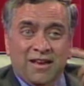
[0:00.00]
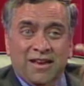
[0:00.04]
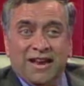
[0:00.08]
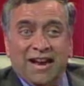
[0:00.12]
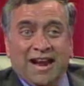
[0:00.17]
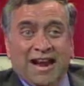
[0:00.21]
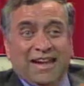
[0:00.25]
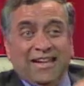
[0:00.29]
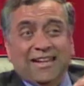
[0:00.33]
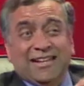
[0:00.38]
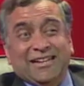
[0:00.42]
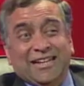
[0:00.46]

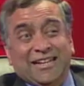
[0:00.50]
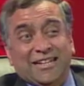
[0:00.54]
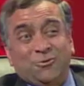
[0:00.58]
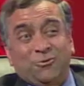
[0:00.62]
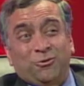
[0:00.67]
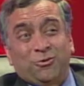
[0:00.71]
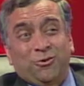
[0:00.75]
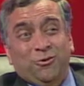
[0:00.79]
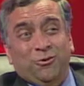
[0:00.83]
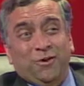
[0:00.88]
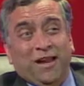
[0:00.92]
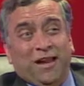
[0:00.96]
I think that's what's
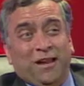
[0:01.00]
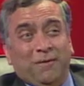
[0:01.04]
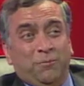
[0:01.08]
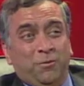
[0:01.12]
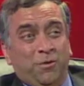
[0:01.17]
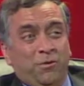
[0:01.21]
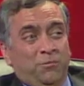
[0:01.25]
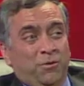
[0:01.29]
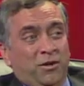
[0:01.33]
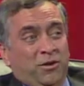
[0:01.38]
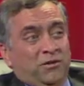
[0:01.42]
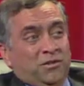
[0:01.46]
going to
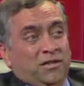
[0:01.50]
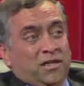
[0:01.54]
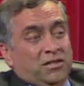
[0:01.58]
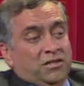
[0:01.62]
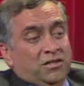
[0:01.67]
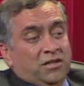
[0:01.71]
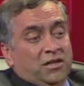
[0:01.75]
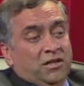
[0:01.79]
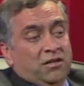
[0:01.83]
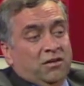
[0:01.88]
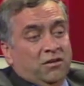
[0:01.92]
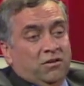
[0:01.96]
happen, because as
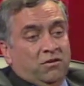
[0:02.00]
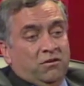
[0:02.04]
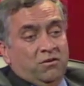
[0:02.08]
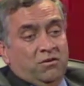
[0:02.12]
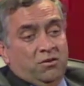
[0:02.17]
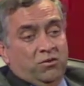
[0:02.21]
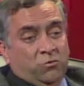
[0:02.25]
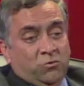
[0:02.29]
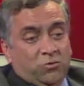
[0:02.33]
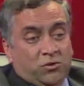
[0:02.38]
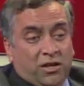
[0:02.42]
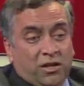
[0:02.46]
the
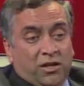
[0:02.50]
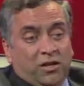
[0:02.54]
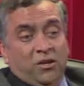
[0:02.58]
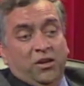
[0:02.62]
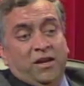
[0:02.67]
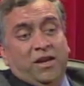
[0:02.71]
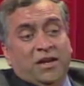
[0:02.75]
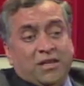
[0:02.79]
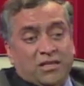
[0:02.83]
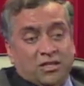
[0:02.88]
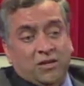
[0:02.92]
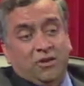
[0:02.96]
user
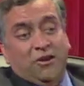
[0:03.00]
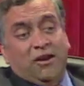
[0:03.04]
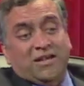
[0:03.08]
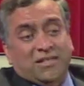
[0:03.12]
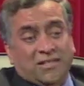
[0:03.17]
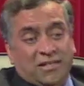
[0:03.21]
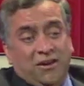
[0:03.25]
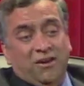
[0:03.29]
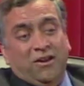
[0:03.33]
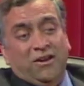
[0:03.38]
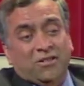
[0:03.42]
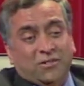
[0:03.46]
creates lots
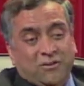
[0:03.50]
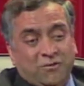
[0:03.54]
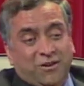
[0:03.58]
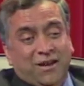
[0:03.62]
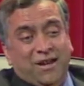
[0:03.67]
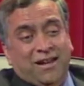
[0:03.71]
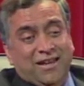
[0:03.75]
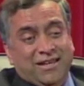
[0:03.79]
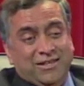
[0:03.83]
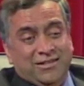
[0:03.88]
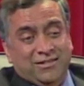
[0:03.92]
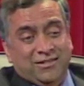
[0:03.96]
and lots of
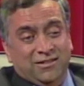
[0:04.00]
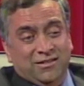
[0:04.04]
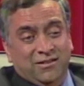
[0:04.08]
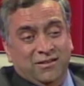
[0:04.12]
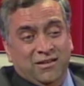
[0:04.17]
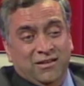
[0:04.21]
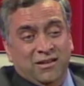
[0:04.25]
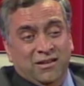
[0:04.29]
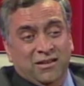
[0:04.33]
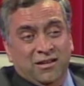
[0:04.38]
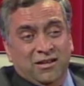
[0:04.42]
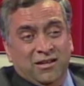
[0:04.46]
content,
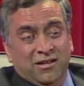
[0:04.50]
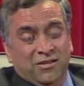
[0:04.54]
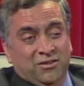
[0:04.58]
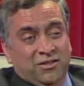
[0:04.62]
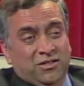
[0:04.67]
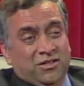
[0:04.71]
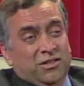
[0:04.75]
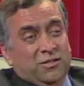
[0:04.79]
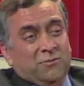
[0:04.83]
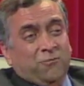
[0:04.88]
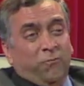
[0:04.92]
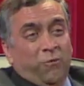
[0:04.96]
this
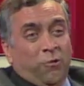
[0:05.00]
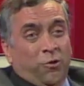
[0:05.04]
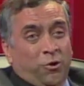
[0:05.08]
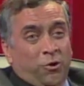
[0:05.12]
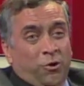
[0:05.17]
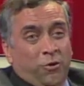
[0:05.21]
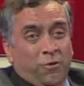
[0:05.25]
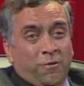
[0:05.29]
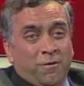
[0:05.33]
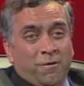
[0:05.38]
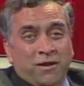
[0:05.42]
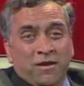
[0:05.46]
is
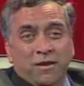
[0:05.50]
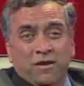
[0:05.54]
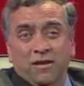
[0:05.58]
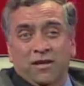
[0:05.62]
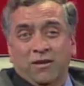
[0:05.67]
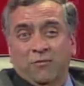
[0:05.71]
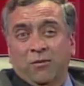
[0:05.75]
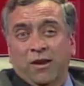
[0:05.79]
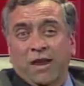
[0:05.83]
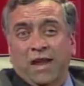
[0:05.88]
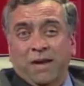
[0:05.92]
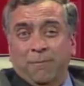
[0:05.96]
photo, it
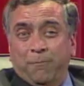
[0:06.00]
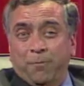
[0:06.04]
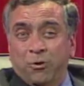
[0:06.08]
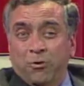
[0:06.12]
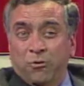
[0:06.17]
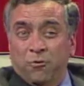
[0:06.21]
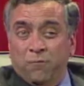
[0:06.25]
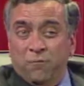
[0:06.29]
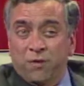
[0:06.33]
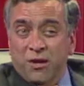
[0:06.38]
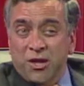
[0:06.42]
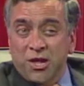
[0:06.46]
will happen
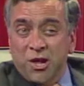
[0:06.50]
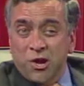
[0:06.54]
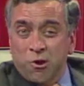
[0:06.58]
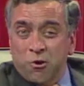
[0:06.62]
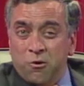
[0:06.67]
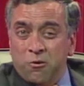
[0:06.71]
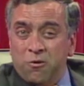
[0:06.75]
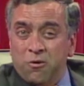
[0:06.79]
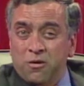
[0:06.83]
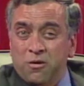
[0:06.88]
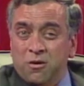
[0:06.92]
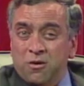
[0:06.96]
to
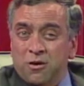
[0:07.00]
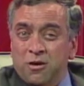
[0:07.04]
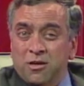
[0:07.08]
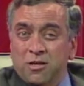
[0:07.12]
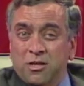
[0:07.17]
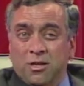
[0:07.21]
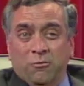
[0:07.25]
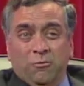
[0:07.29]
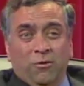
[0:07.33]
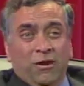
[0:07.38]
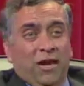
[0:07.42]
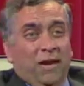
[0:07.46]
video,
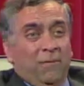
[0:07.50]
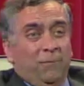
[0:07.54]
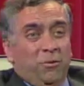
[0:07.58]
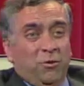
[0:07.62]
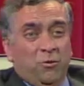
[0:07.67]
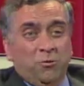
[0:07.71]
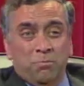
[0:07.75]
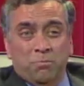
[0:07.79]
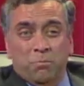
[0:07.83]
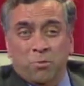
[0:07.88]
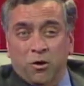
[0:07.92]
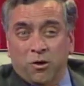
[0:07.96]
it will happen
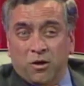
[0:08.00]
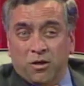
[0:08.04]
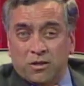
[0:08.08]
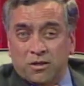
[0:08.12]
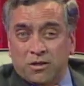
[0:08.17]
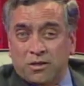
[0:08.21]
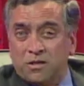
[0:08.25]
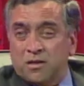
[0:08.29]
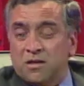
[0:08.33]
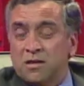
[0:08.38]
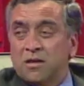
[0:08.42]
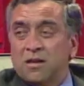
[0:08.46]
to
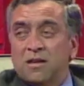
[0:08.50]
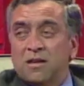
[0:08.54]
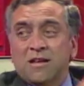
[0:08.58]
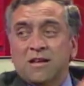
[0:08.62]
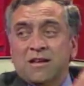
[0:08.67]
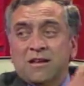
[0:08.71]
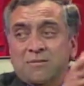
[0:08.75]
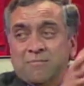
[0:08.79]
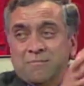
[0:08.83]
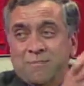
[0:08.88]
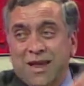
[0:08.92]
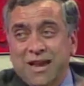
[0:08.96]
books,
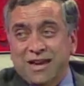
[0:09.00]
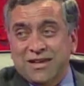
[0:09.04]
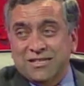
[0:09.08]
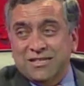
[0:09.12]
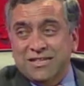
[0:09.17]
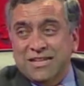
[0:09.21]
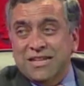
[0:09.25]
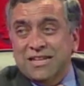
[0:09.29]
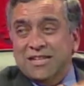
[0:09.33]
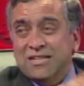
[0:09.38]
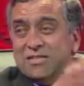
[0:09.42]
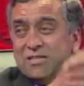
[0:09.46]

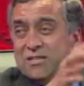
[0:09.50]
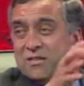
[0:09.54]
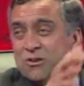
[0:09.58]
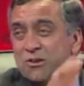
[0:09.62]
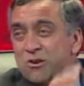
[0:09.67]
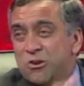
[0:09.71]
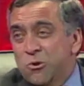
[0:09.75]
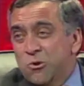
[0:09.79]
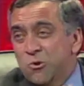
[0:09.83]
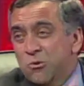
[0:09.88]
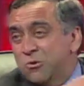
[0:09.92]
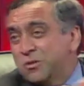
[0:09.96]
magazines,
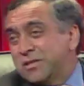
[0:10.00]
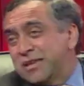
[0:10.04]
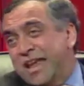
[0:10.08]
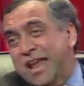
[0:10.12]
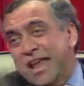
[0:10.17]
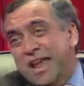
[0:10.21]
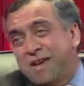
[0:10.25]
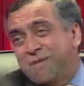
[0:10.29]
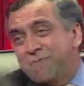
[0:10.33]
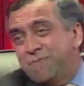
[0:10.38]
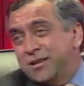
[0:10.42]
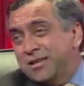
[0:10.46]
news,
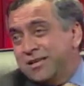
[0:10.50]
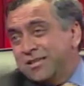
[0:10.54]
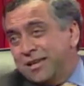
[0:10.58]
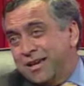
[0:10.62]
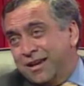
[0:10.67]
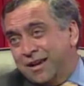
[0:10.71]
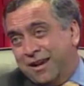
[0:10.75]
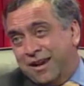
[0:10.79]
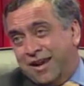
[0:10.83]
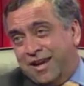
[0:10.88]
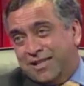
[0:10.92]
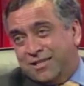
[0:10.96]
every
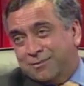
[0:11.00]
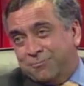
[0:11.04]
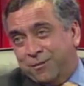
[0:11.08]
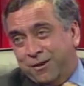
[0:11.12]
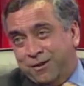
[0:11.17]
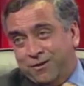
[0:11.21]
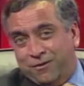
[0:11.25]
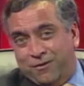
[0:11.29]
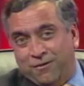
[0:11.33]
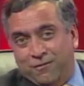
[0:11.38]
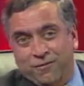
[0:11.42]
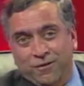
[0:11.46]
single
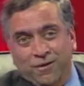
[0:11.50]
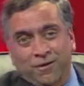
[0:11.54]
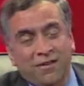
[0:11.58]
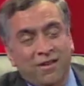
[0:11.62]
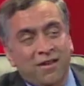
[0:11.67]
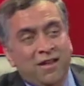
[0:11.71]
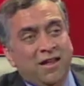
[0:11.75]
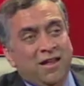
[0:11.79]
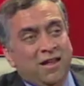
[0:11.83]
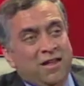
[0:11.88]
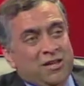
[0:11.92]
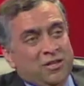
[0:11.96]
aspect of it.
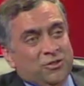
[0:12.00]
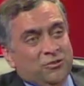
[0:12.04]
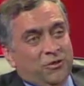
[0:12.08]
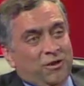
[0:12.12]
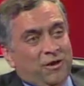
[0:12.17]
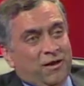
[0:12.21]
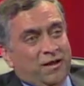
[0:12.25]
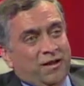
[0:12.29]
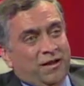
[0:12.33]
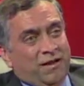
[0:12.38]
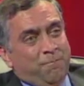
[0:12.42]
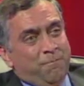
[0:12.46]
So
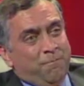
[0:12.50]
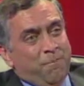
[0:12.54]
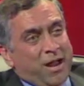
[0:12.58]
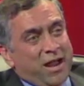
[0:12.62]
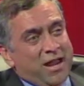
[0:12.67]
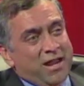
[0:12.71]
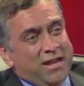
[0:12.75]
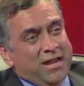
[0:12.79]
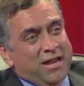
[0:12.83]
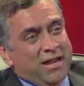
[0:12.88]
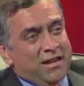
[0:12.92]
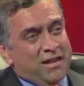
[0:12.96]

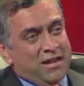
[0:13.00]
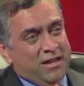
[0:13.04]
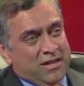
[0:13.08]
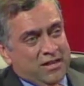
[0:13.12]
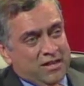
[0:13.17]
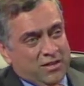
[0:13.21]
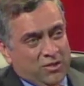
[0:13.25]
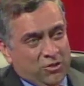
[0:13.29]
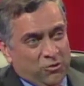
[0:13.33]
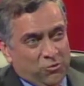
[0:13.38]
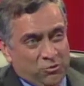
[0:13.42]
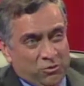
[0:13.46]
combining
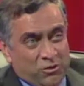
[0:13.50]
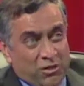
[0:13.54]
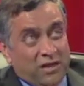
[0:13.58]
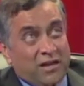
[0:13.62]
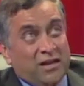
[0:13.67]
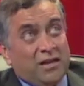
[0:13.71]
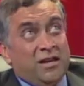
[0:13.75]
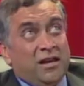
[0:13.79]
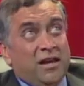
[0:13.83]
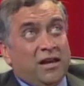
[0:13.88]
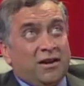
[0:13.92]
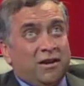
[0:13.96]

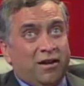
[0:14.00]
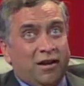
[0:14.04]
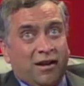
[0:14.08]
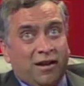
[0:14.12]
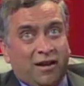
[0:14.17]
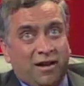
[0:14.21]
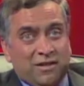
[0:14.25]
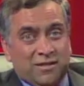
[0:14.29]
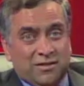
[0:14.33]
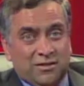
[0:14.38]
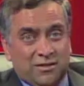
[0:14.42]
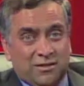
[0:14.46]
user-created
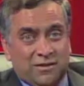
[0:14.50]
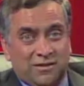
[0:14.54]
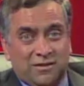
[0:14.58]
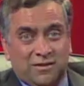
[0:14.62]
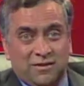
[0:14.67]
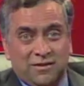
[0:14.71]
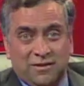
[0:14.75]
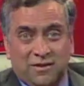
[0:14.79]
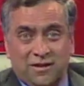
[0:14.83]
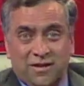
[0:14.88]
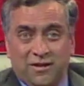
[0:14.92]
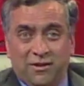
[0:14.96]
content
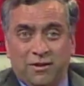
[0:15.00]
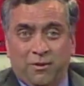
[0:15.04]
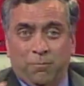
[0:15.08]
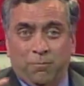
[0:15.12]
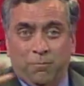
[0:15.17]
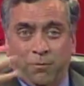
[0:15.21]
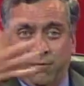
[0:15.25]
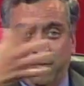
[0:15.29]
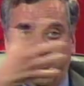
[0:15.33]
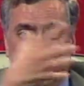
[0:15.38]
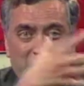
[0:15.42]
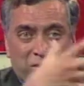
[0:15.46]
and then
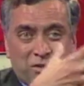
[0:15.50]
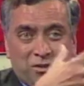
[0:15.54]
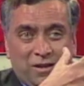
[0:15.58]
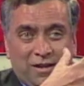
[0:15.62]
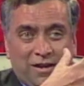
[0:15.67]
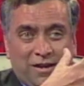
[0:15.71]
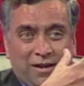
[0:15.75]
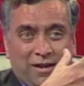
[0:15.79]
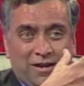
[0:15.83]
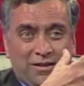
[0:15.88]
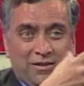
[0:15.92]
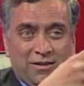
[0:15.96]
professional
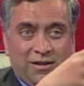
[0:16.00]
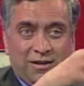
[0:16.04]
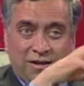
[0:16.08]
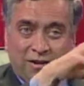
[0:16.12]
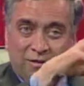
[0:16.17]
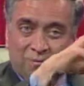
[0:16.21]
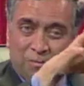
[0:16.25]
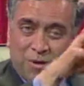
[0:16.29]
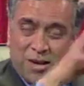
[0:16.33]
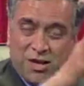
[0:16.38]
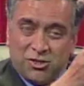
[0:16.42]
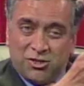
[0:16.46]
content and
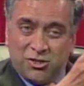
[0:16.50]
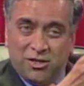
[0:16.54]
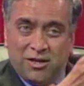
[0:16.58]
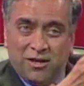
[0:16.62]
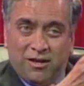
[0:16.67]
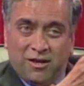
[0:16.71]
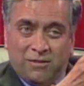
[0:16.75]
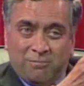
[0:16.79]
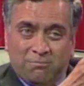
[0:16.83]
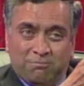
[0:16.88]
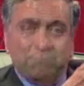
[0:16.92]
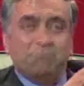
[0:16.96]
mash it
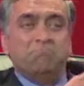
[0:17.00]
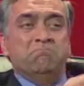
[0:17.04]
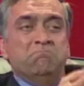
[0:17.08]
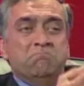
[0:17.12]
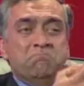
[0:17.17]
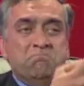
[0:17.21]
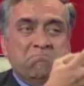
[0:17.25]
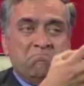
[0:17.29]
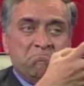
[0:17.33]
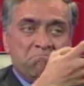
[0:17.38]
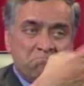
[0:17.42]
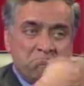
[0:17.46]
up,
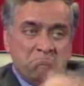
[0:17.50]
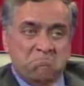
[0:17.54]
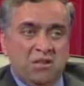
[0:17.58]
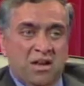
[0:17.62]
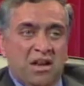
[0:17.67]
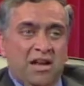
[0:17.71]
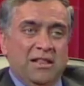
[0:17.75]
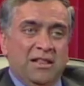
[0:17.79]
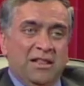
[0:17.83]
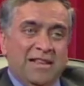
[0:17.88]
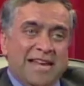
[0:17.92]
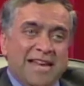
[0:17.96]

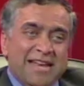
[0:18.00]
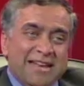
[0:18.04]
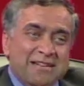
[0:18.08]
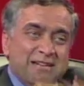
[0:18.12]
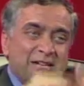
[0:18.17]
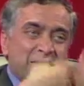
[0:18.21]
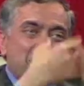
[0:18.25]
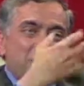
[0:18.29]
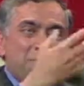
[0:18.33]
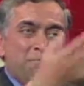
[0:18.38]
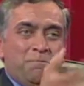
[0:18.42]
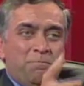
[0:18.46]
and then
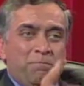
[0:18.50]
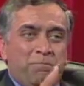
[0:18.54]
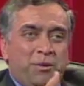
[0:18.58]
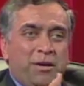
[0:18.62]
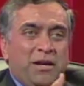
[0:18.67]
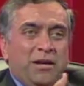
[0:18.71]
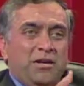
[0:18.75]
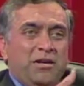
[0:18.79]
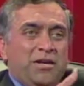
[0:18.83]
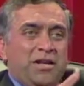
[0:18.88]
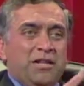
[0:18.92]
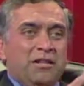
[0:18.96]

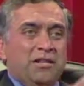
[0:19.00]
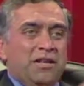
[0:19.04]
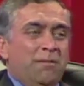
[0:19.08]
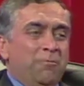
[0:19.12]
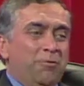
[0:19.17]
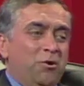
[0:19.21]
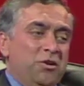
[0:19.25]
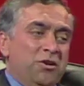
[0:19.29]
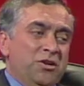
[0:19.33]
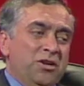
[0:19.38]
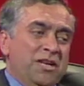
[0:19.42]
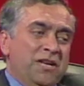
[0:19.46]
printing them
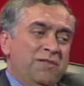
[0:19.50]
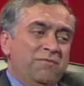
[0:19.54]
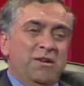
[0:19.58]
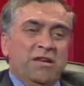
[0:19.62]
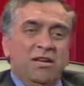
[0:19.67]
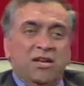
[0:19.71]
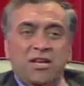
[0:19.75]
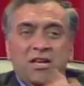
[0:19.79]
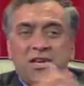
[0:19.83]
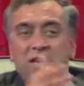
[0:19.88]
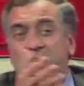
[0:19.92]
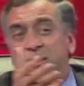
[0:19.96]
on
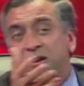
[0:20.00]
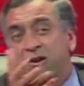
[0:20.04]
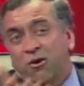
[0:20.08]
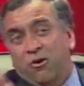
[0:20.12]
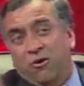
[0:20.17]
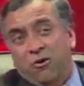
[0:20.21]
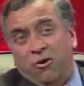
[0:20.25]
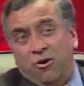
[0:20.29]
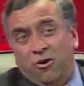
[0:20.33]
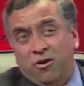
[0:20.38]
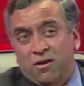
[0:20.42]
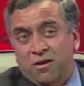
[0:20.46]
DVD
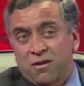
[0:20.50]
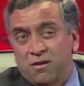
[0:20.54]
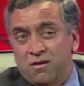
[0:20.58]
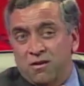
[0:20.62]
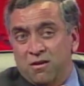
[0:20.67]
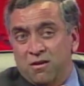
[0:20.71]
or